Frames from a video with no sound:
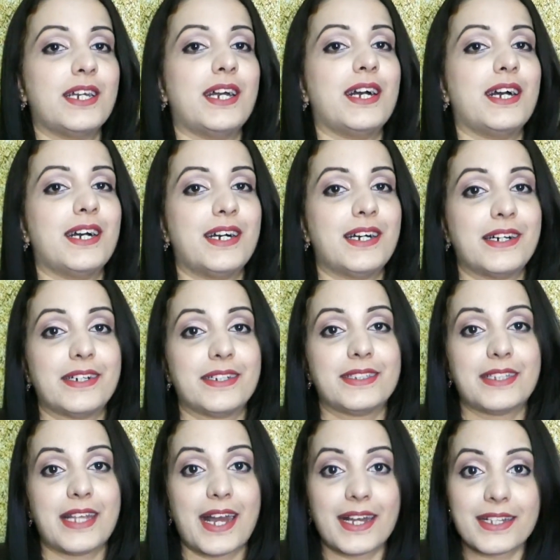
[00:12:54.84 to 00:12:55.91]

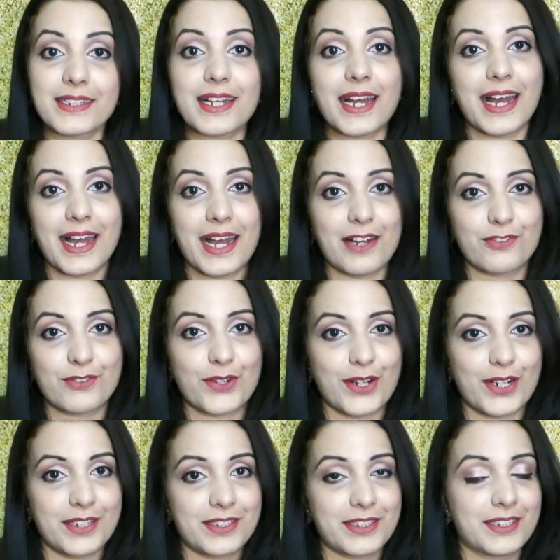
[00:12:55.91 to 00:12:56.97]
that I have
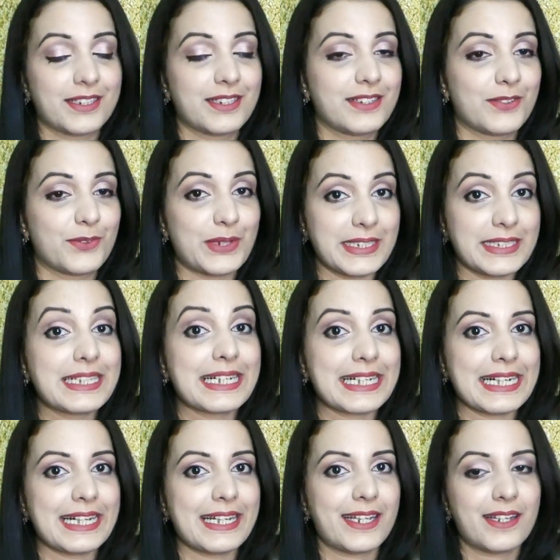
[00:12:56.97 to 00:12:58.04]
got
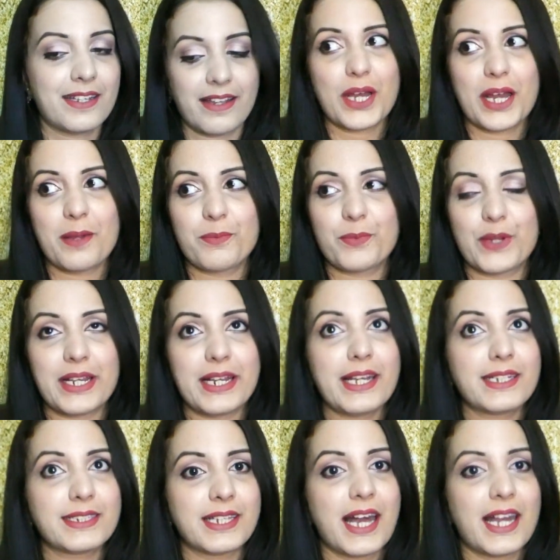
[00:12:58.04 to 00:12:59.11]
recently. So I'm really
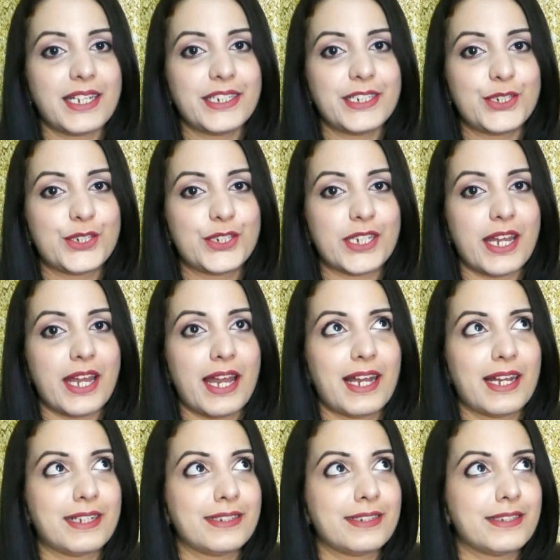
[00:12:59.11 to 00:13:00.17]
excited
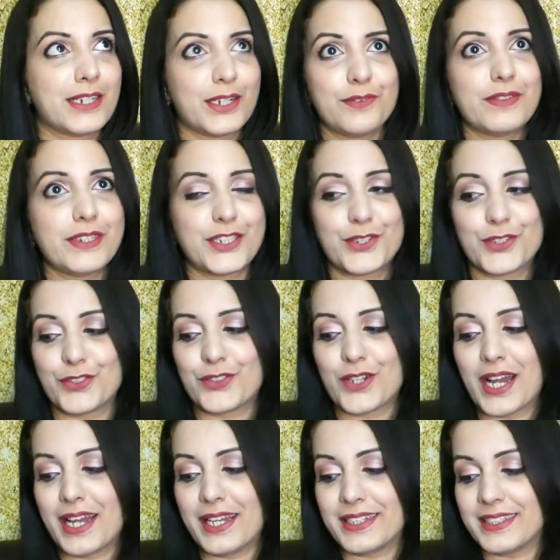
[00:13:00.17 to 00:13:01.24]
and nervous to
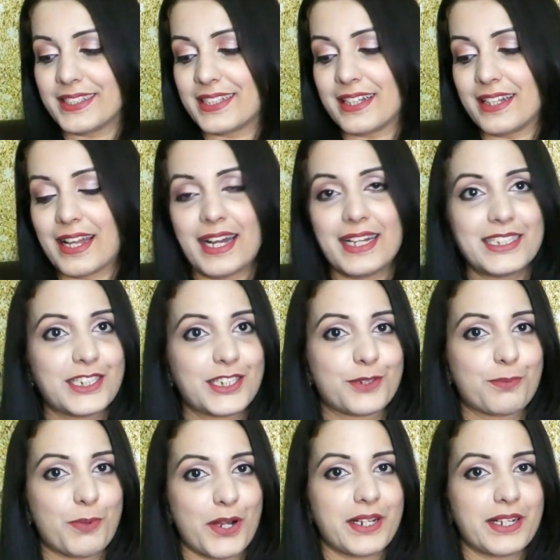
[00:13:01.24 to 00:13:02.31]
try this
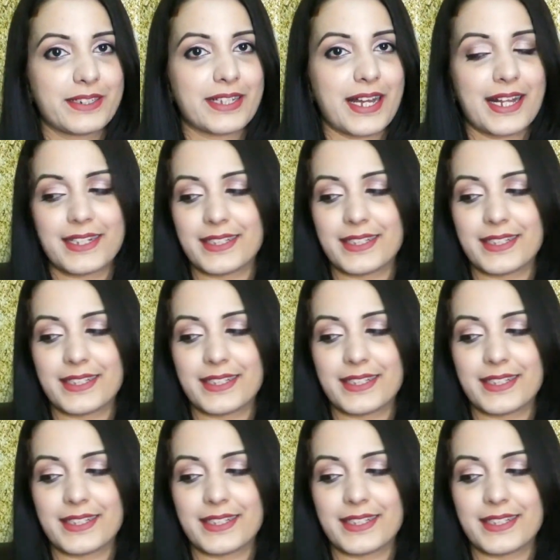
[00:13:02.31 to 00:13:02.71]
last product, that